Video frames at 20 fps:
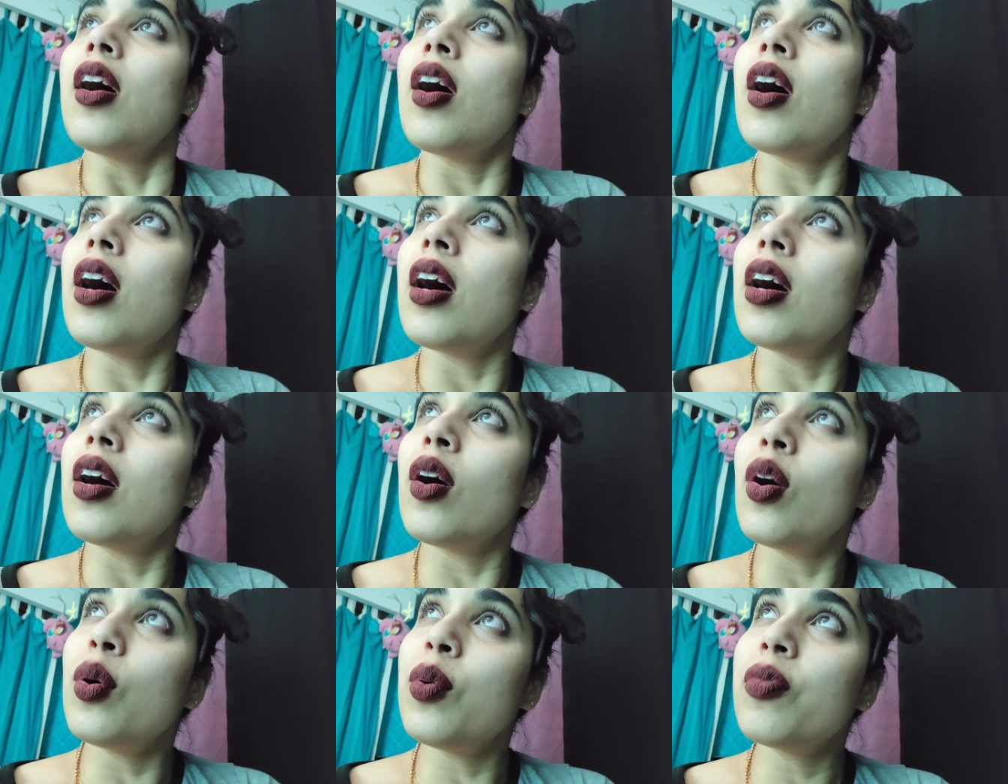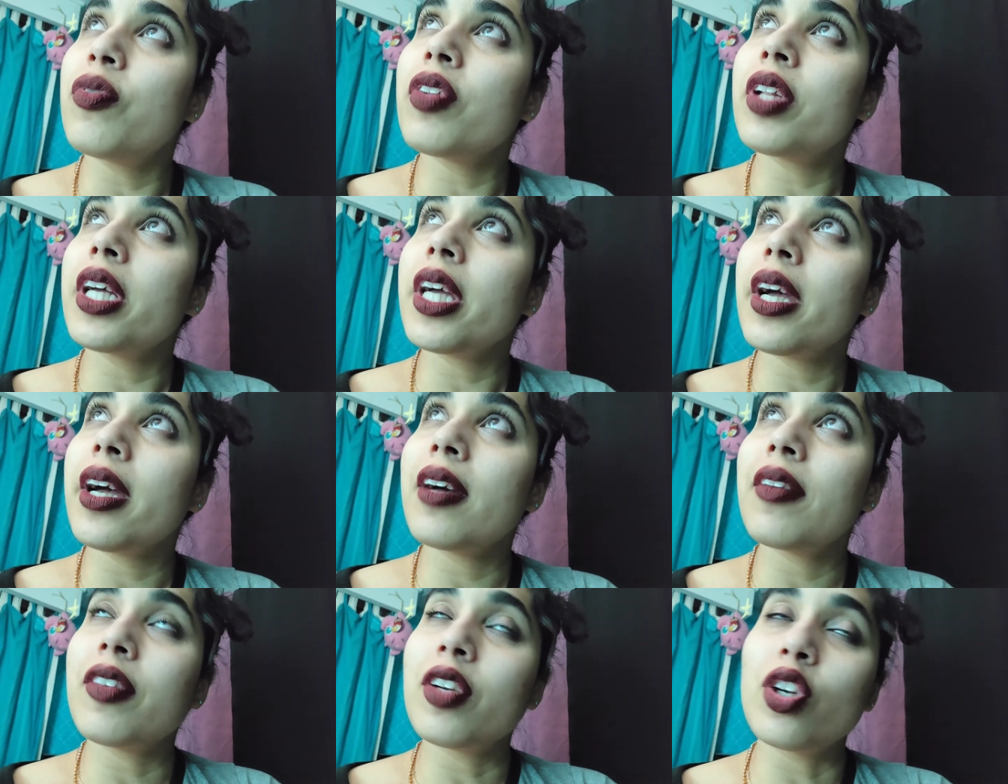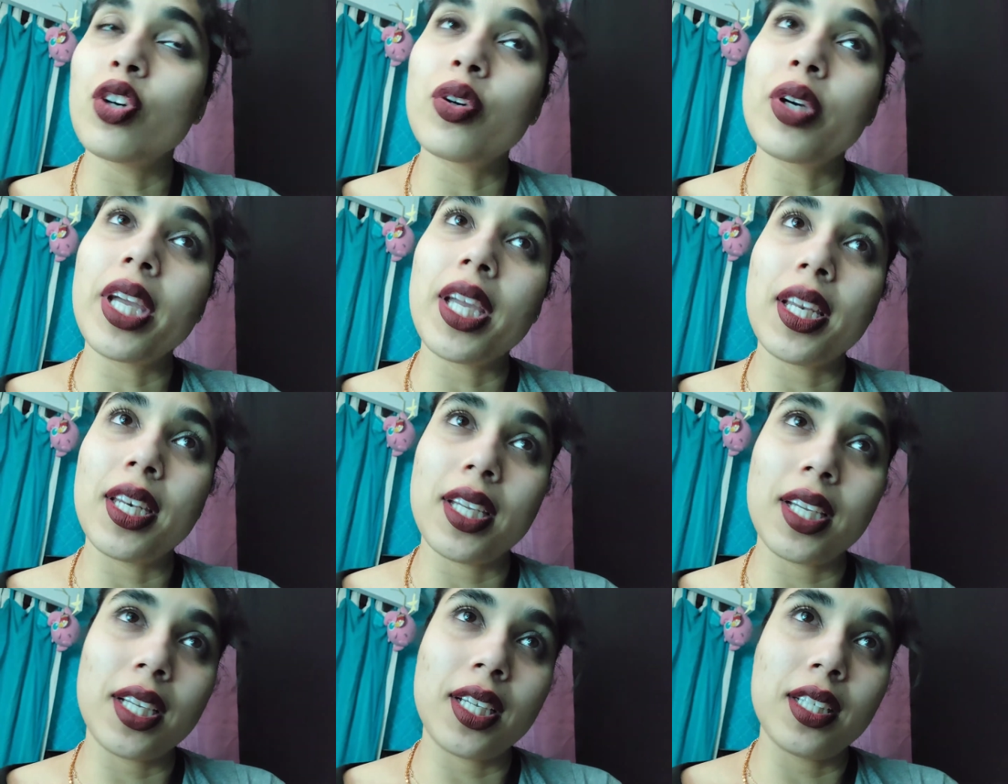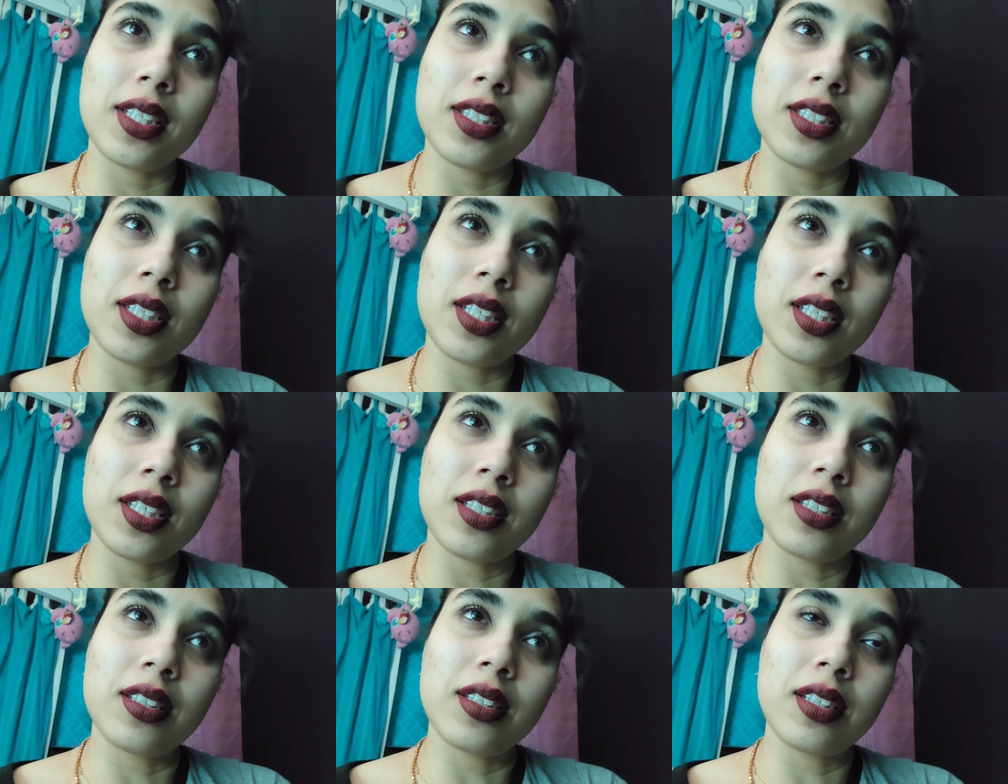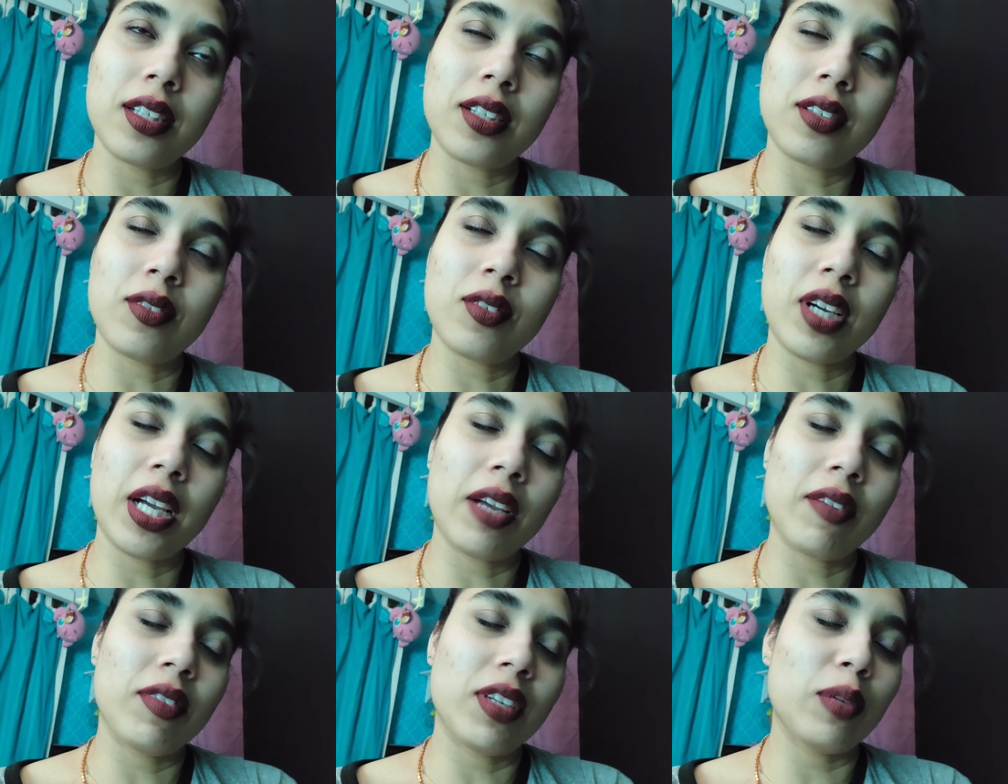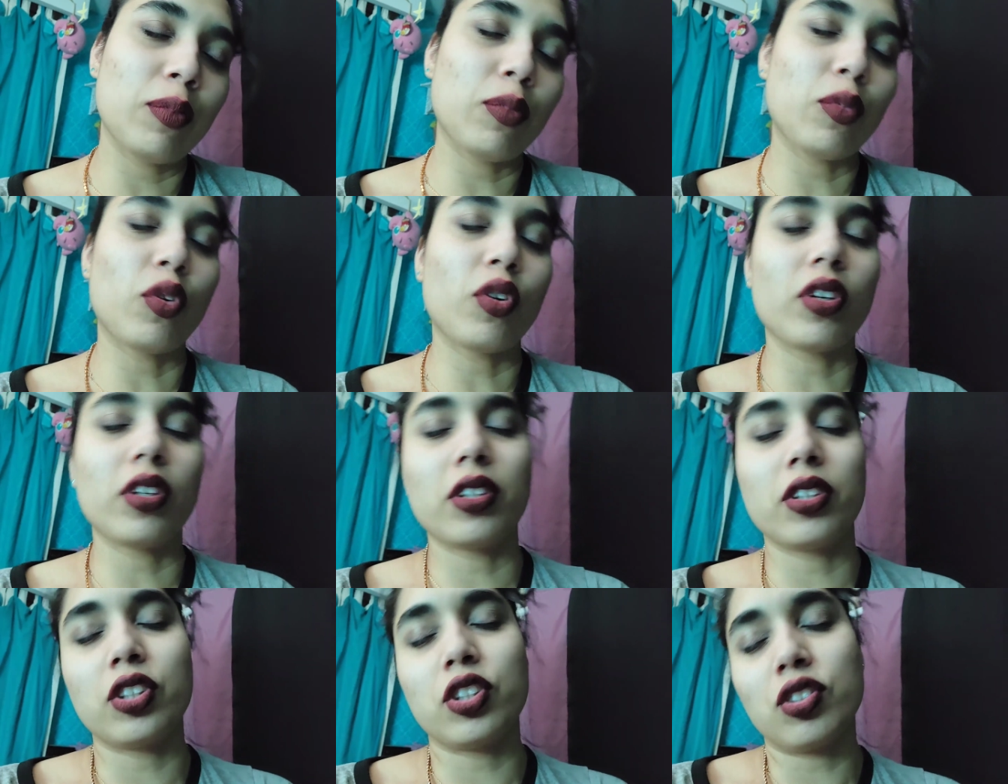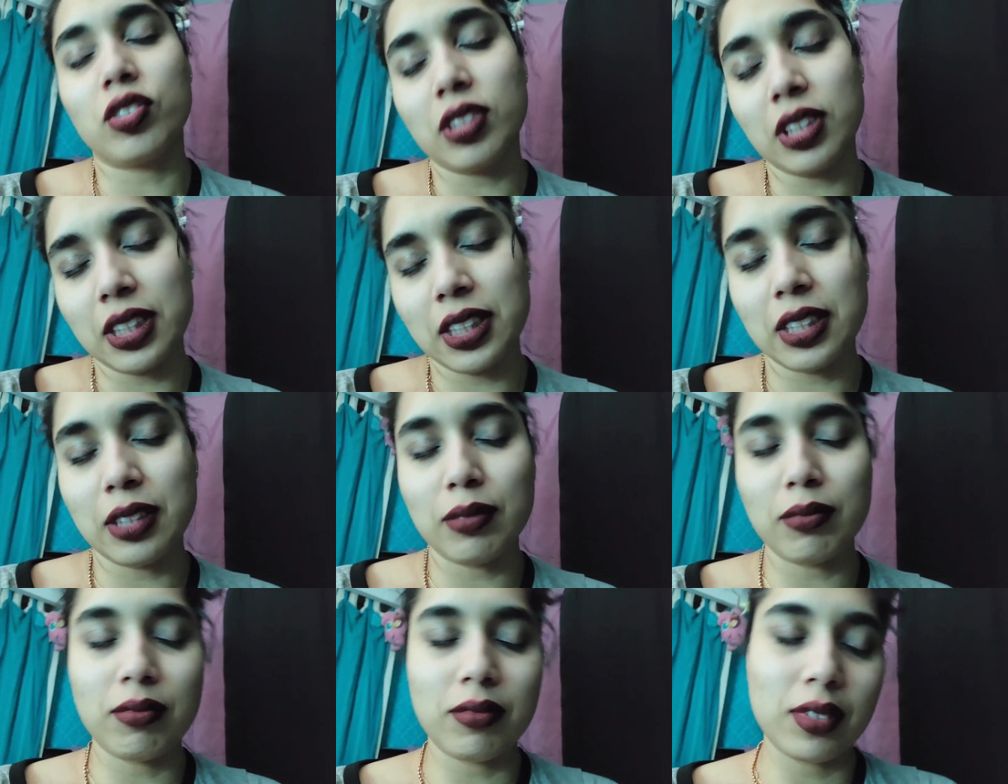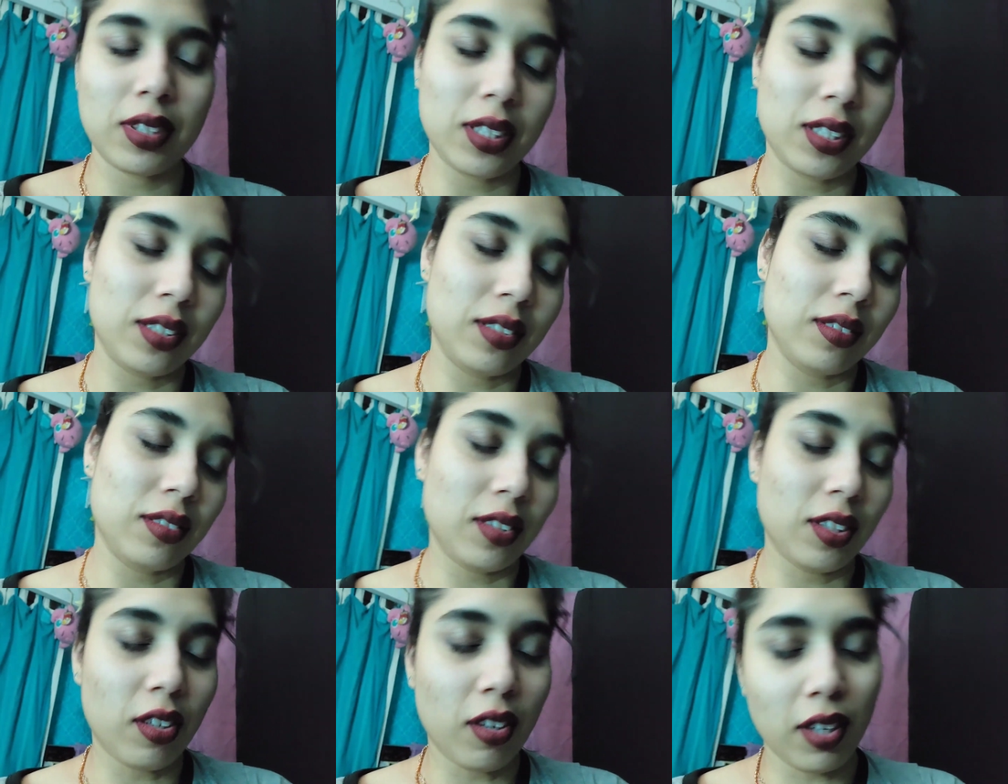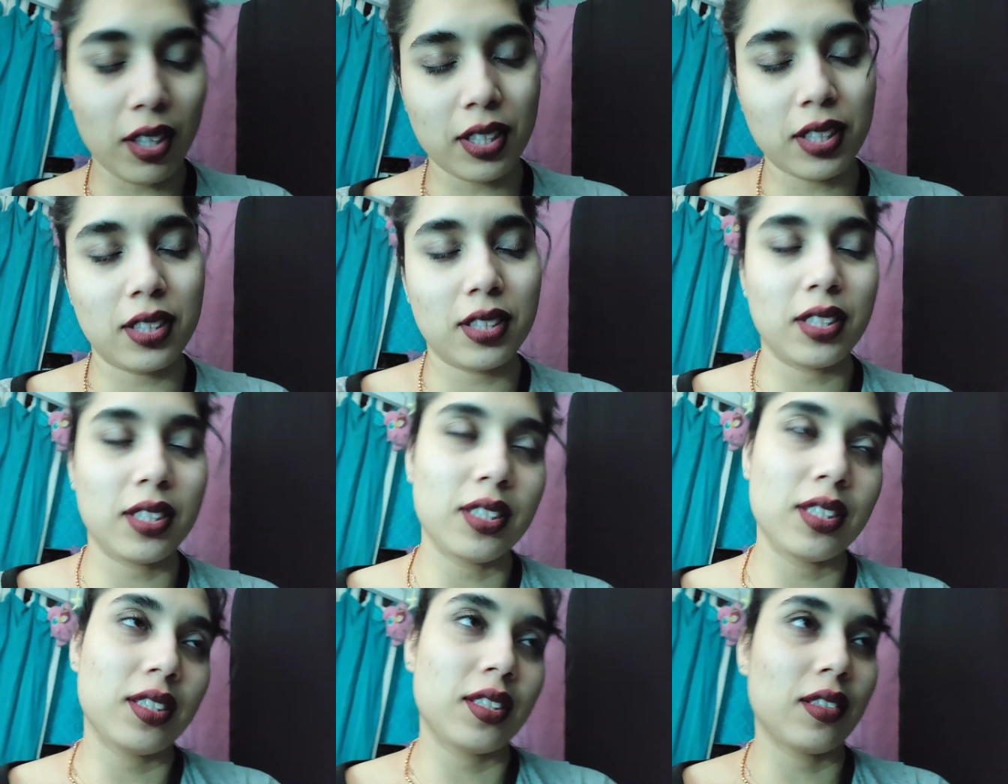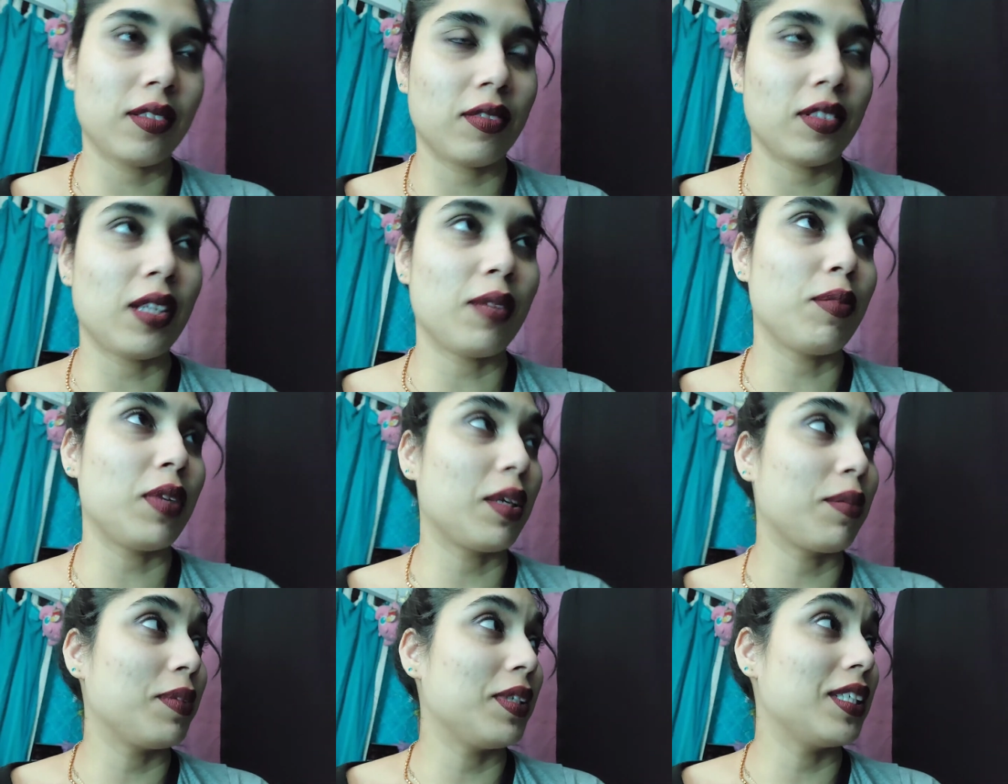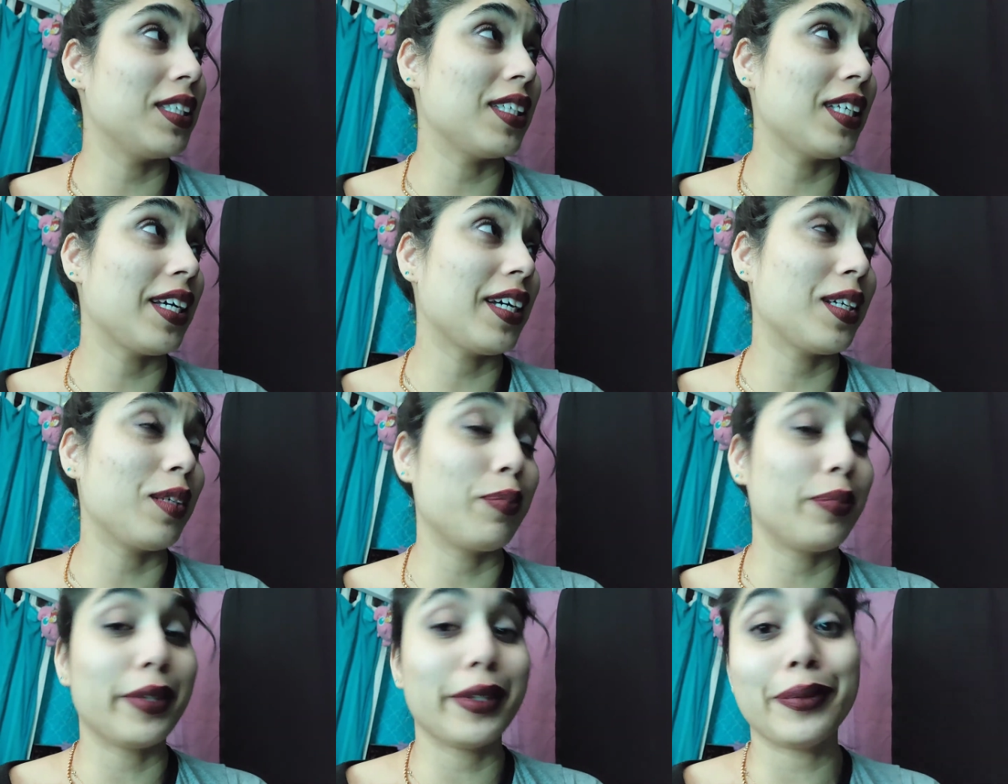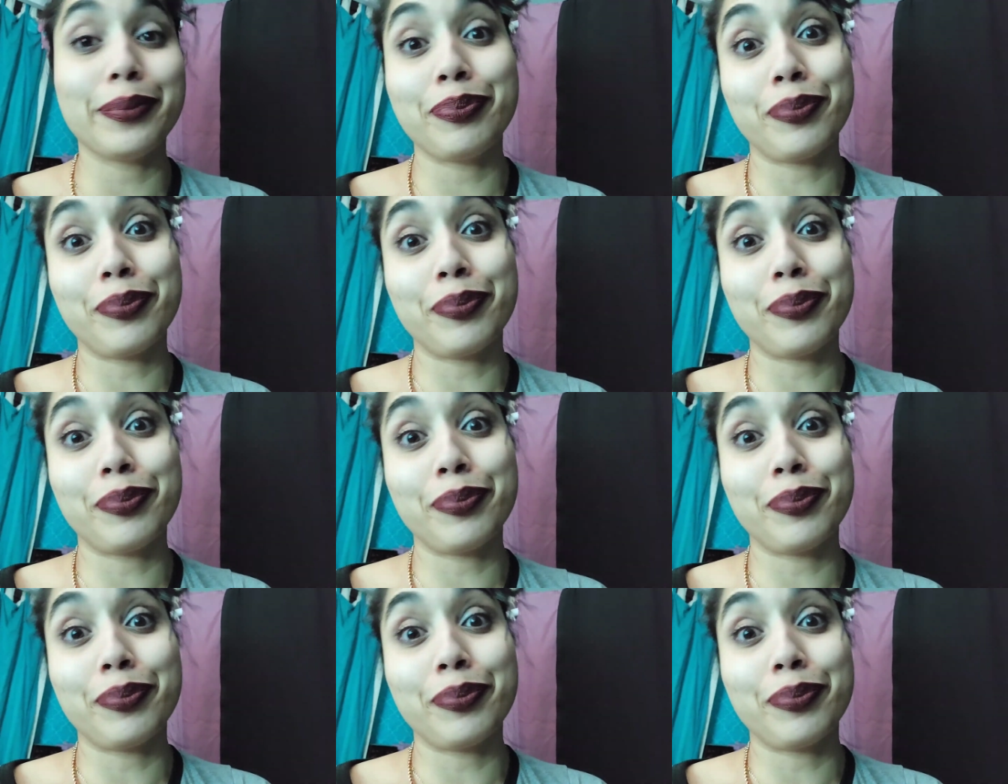hopefully I have an okay night and I don't have any more dreams and thoughts and stuff that make me sad. But